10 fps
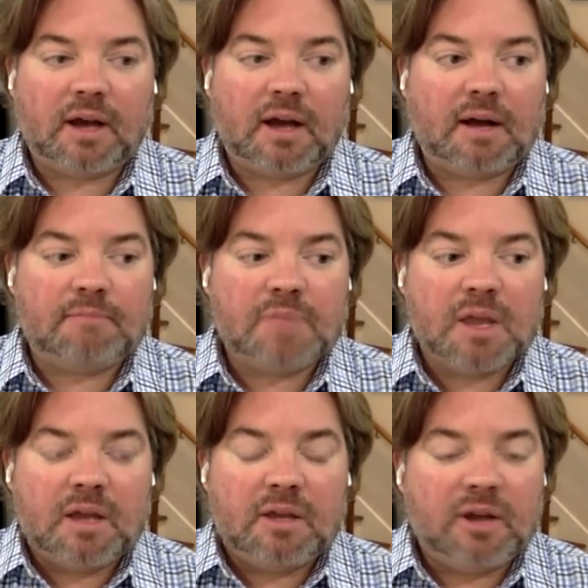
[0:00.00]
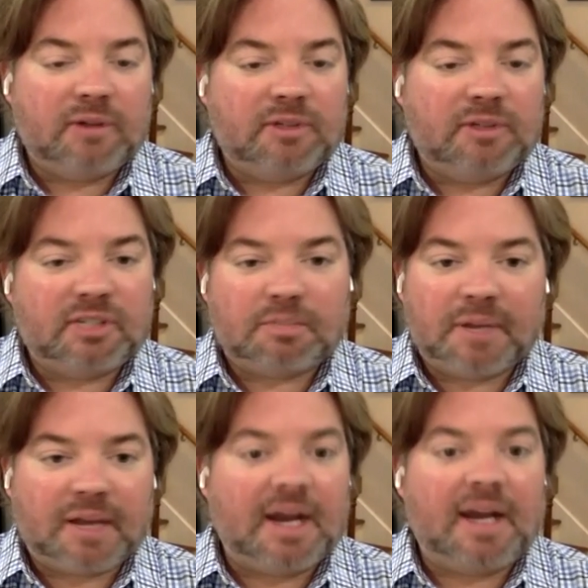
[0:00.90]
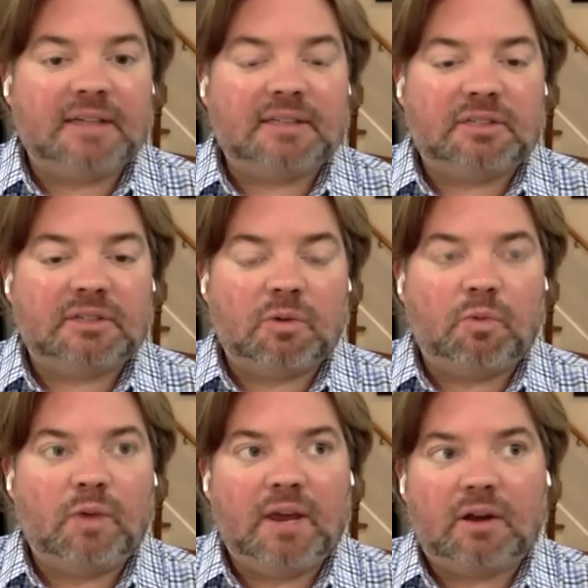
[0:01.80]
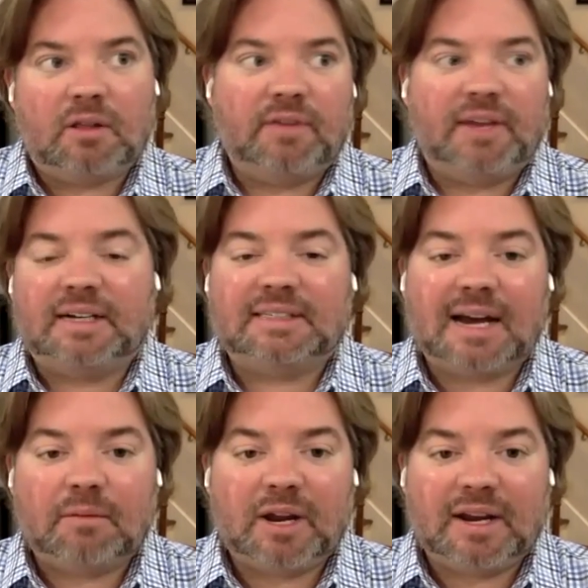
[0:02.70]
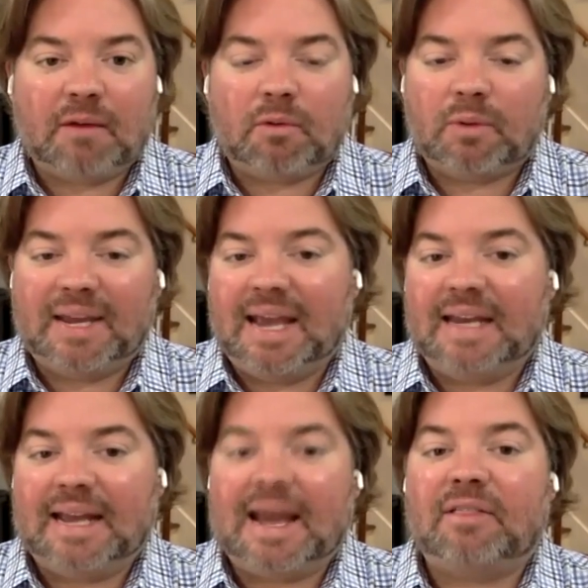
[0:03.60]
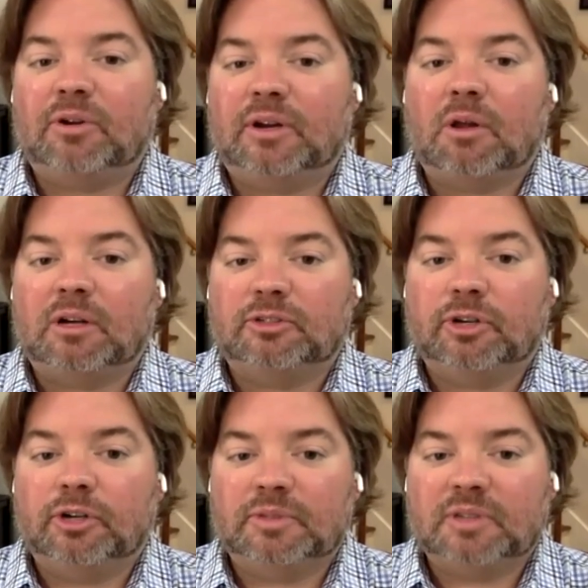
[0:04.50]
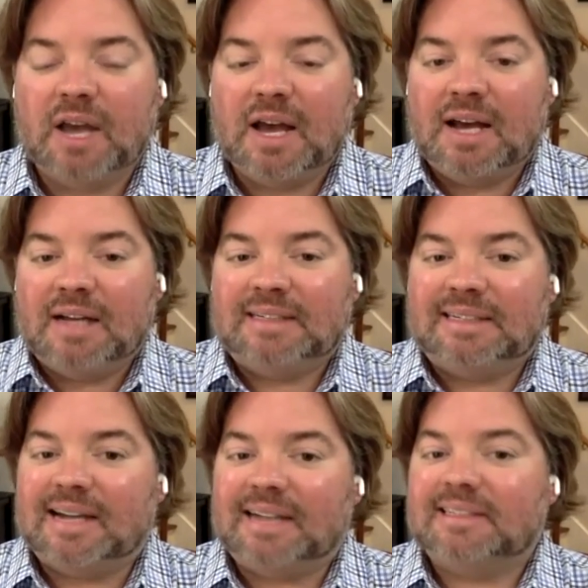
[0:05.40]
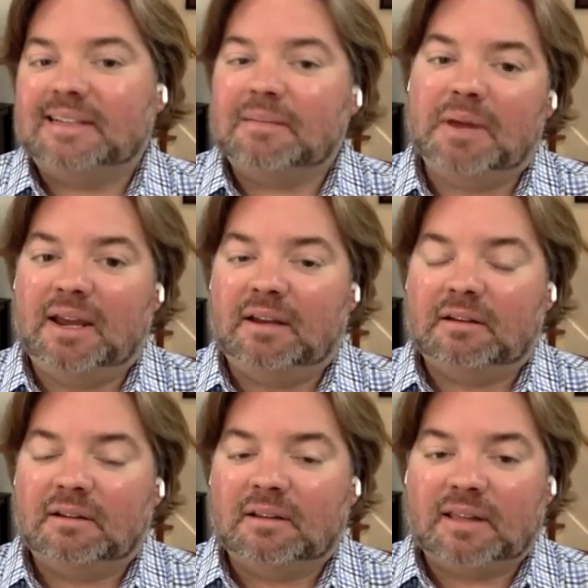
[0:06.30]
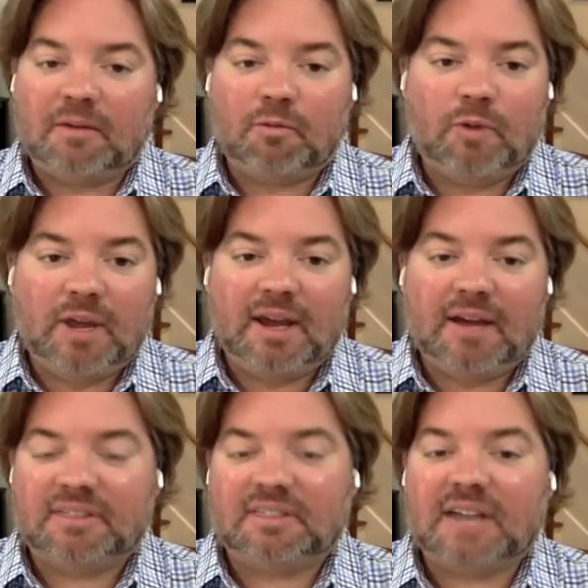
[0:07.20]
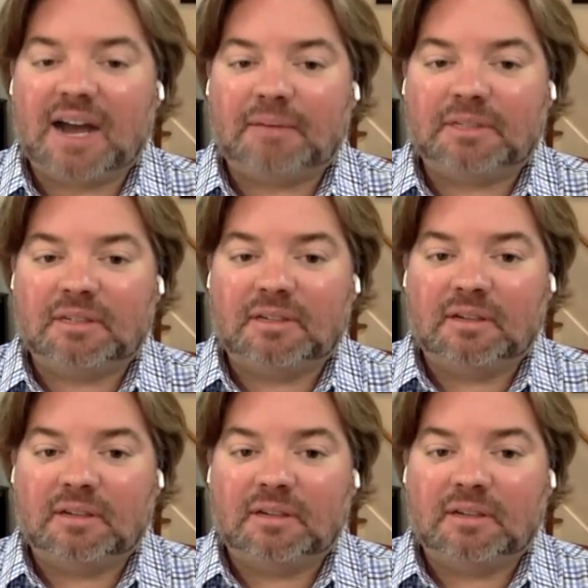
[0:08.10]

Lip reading: You know, just because we are living in a time right now where we can't gather in large groups doesn't mean that we have stopped